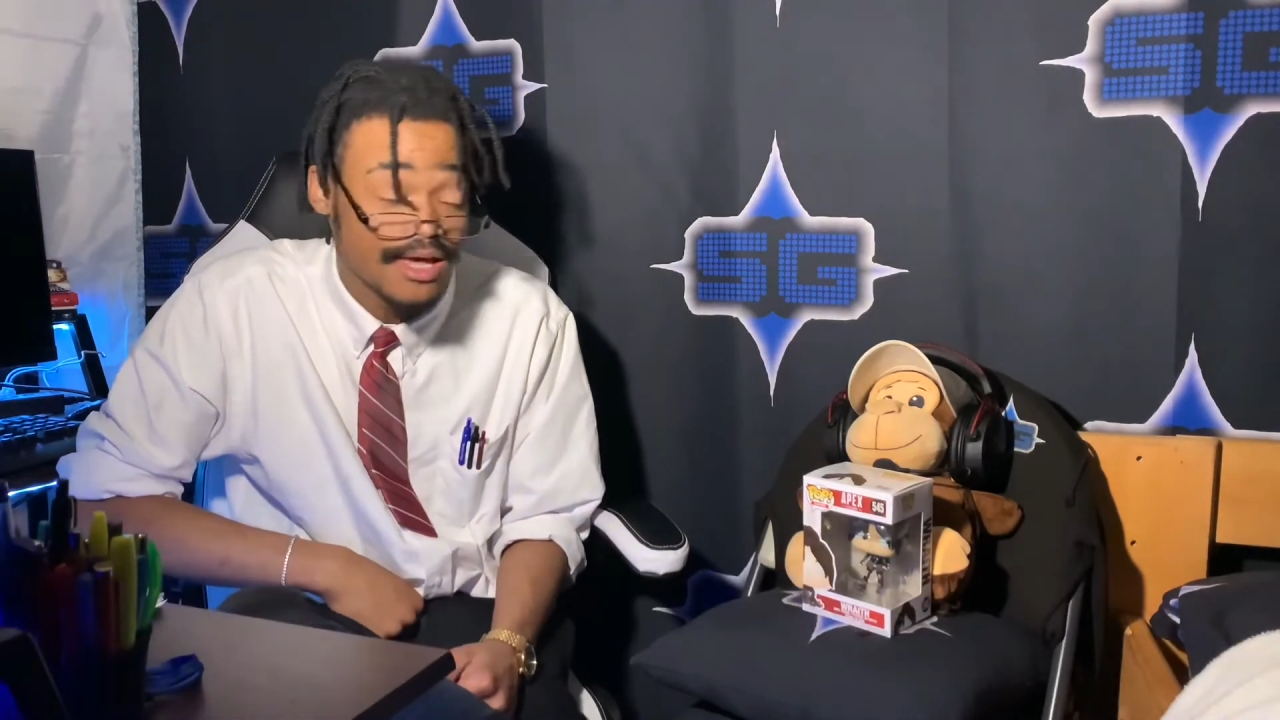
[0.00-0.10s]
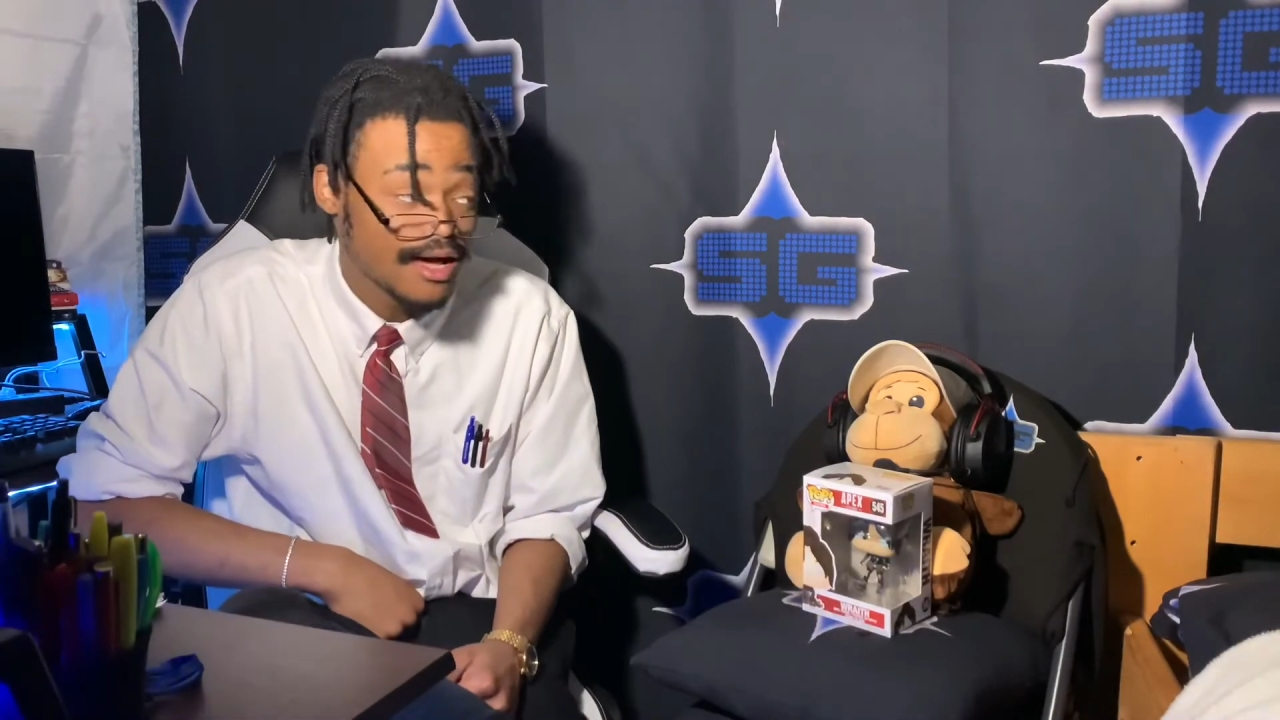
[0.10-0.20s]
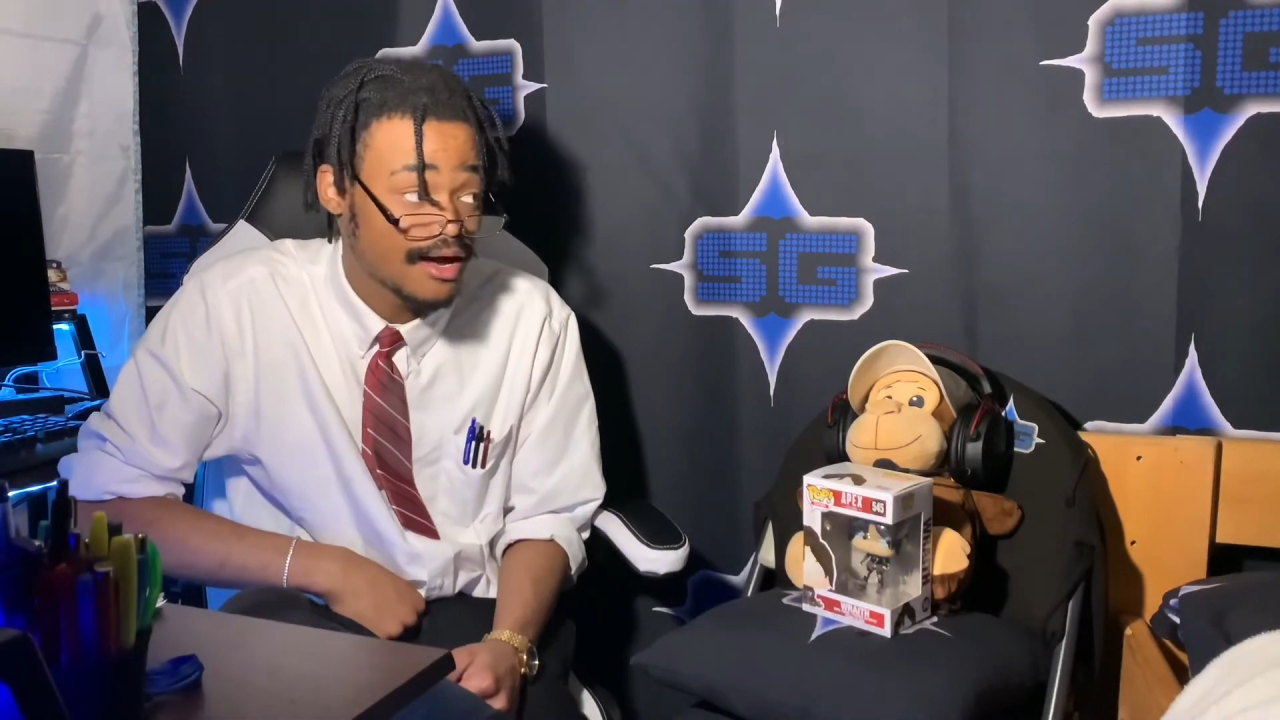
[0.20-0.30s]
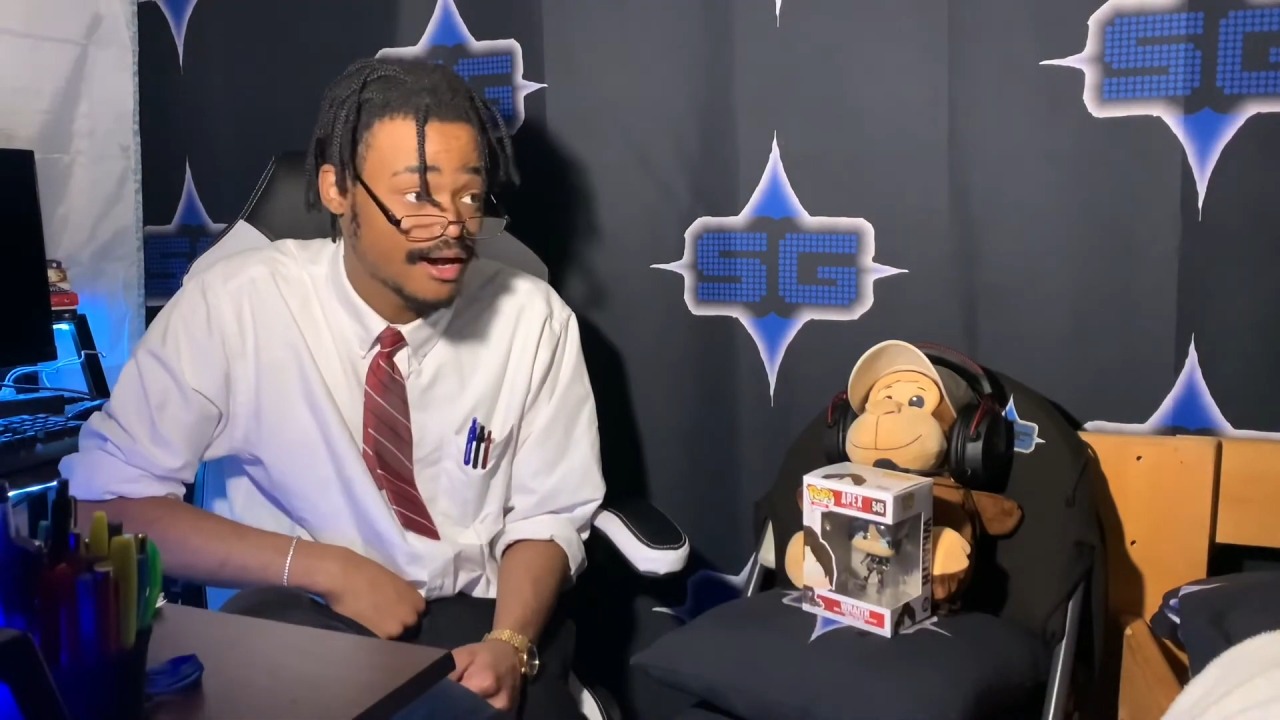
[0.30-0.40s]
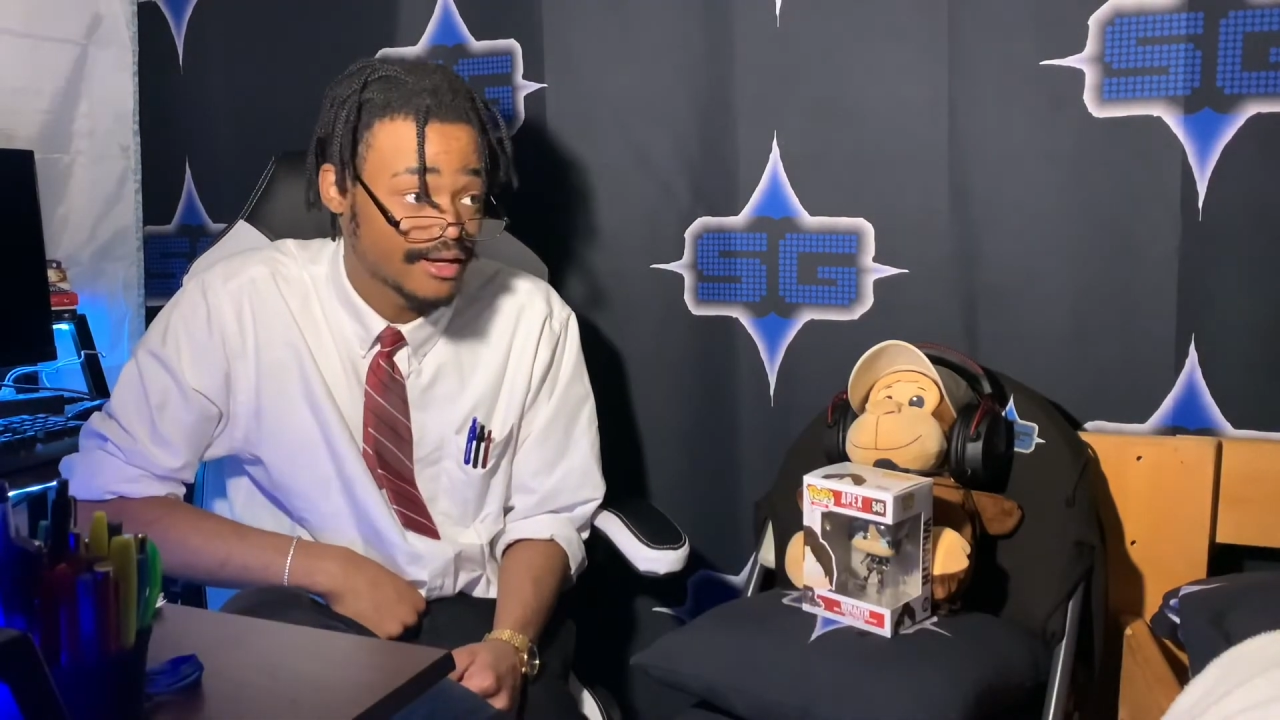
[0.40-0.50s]

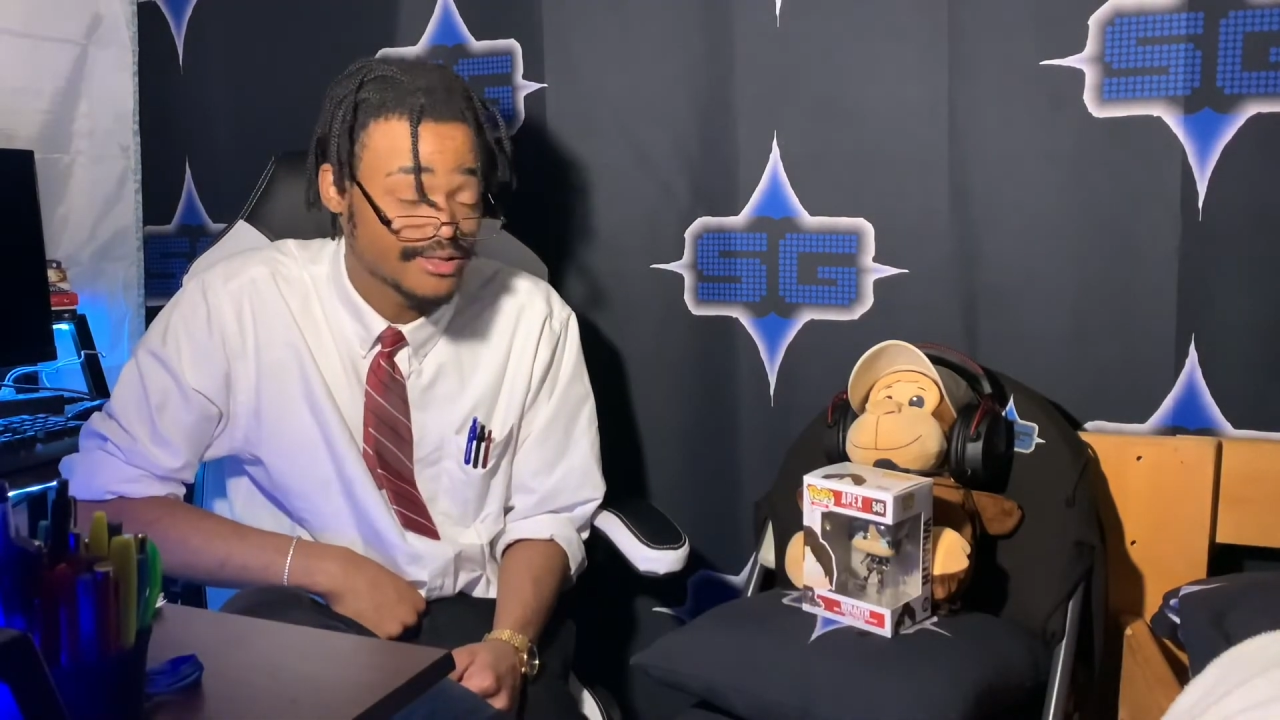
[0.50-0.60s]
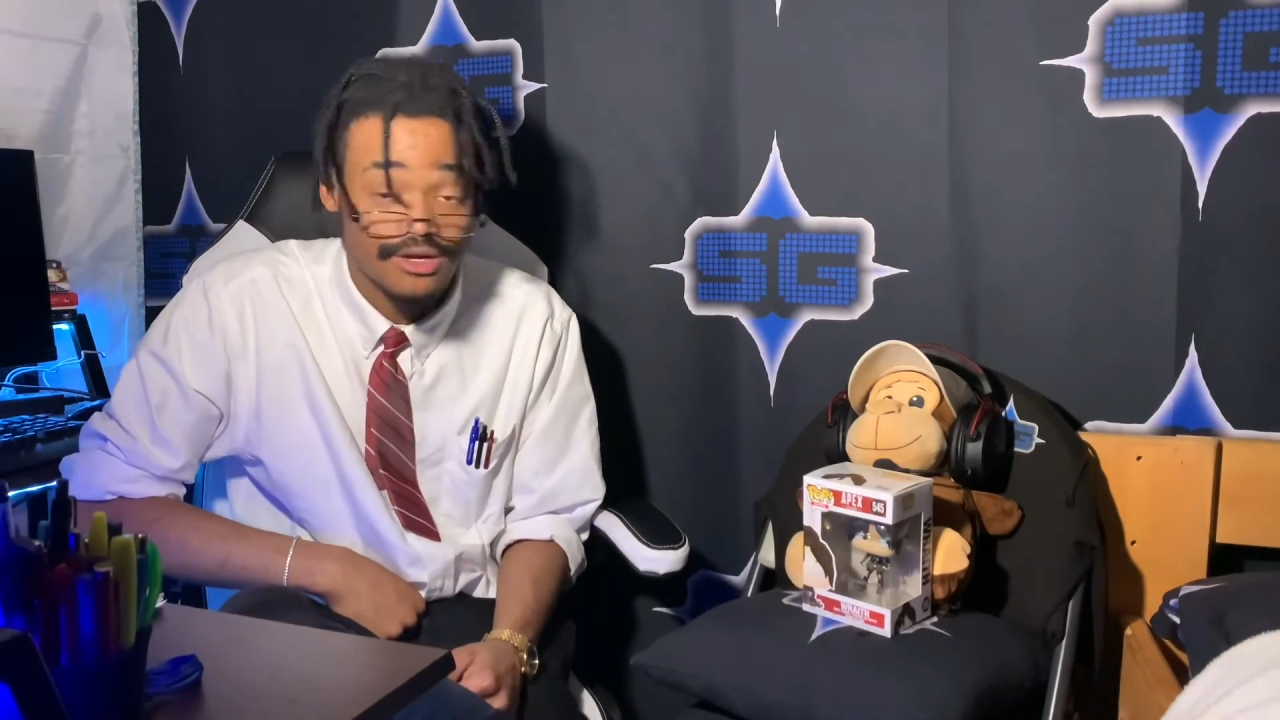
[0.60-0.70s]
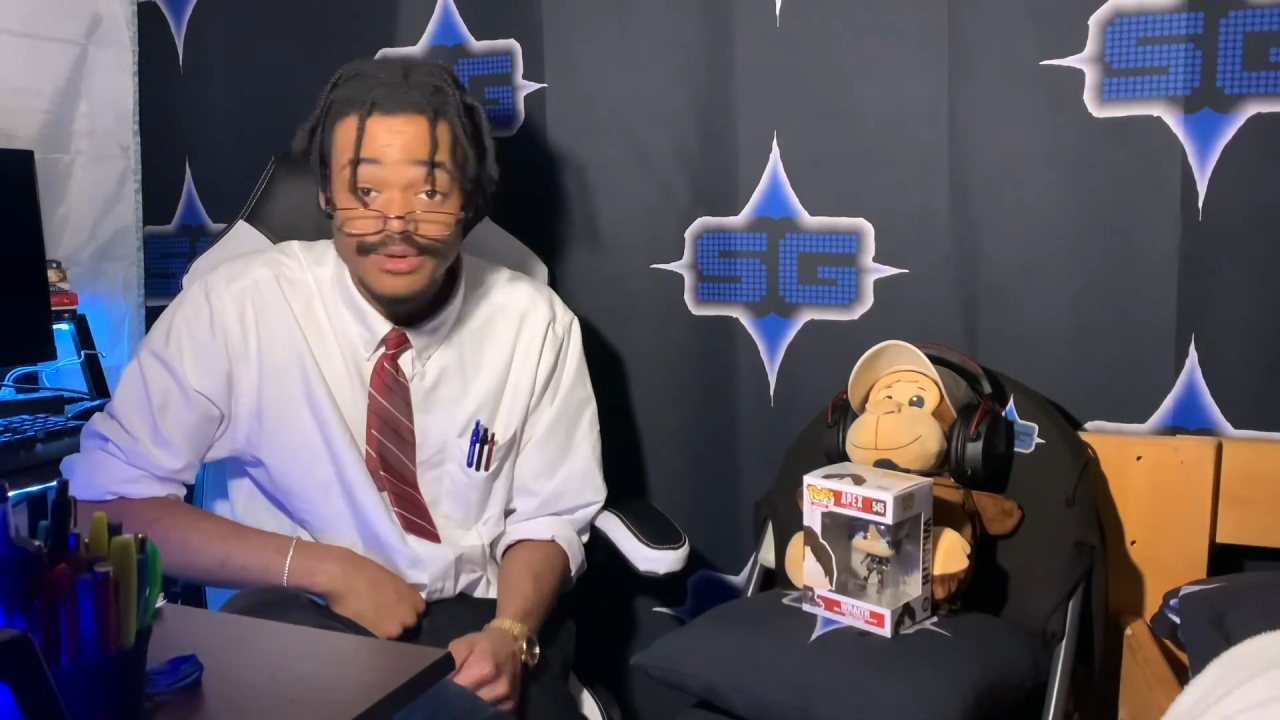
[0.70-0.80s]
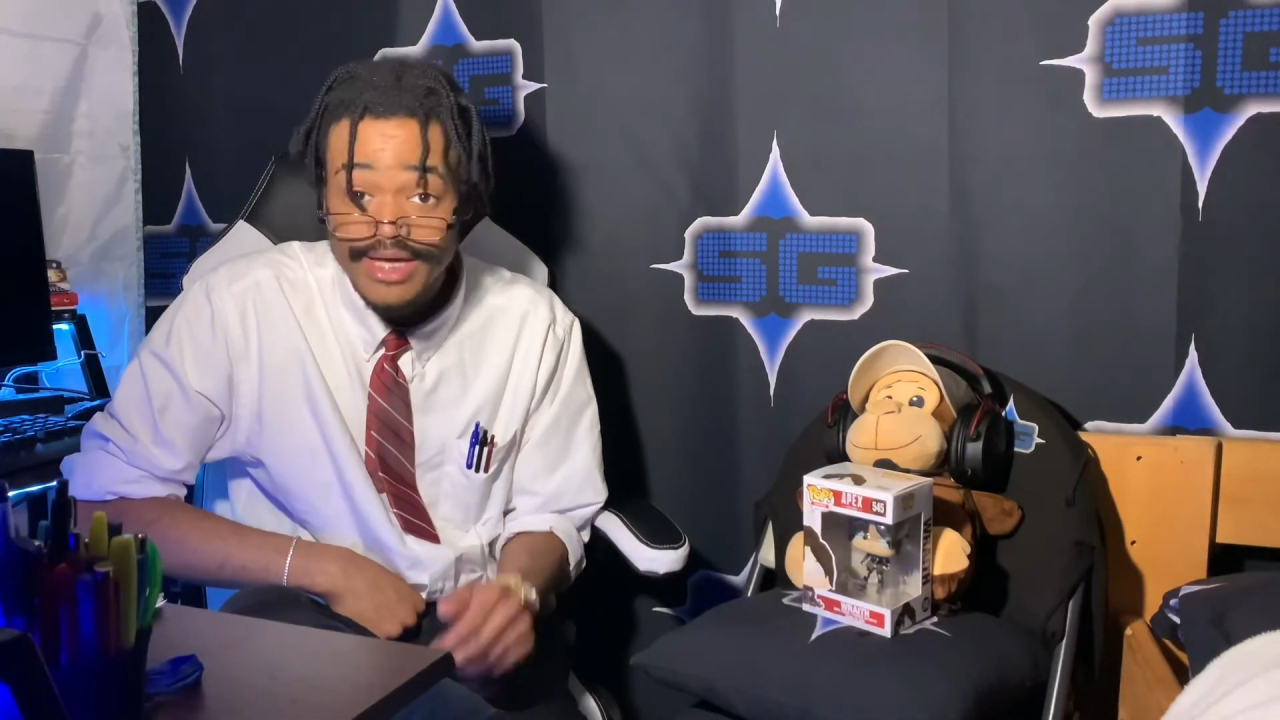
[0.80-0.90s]
Alright. So we